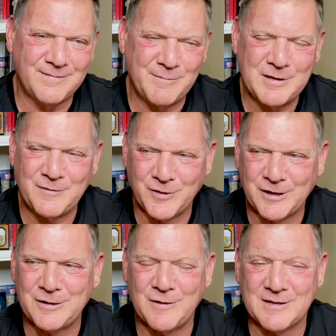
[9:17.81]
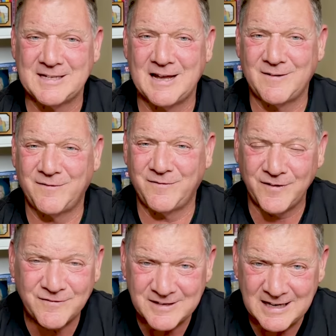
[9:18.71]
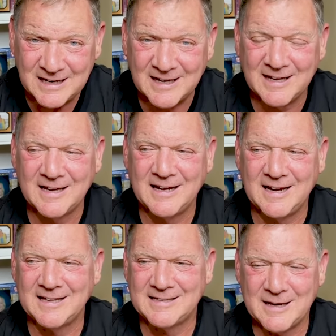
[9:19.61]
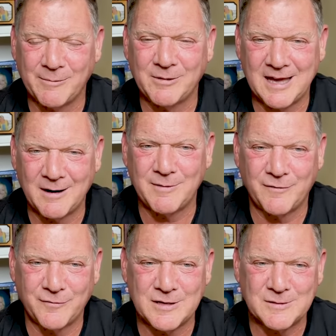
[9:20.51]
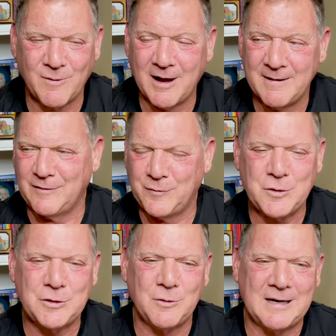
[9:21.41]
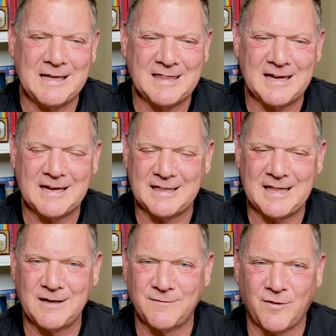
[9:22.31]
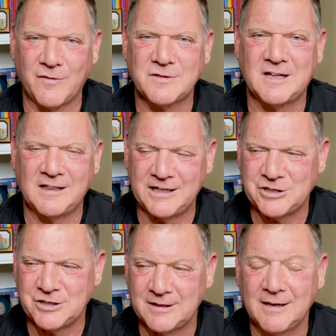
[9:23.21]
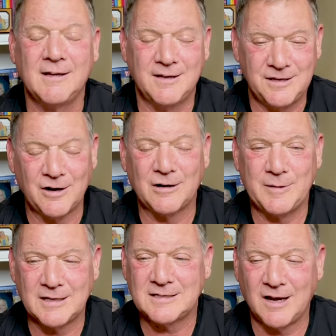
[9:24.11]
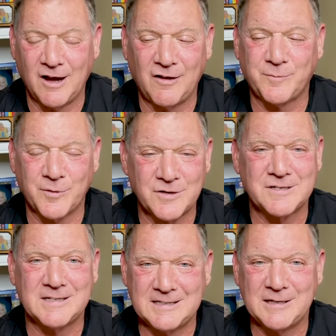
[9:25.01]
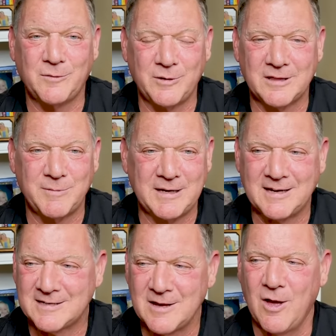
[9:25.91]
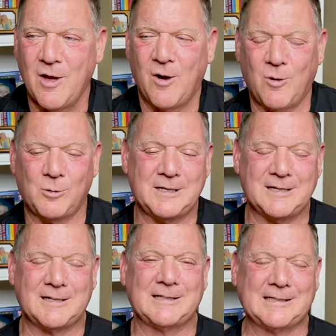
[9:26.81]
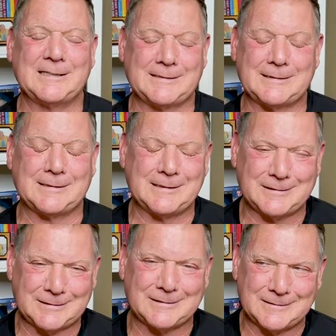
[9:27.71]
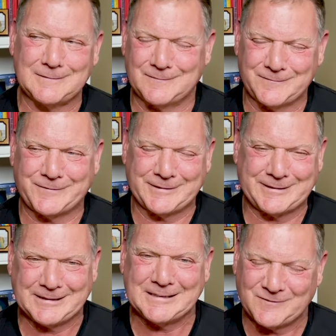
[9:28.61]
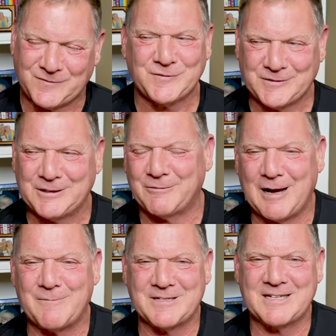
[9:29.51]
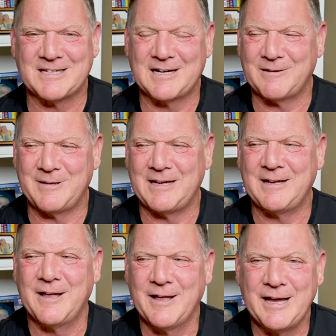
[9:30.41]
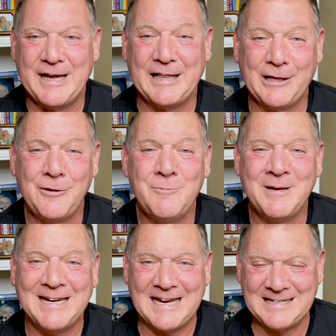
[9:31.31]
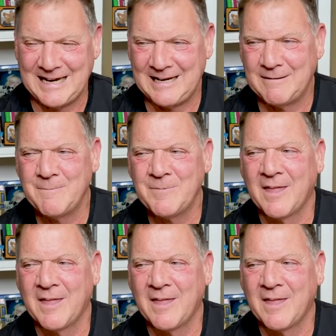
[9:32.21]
I mean, if you're going to do a set of 50, in the double kettlebell front squat. If you do anything that involves collision, you're gonna be a tough person to deal with because holding on like this for a set of 50 reps is gonna be illuminating.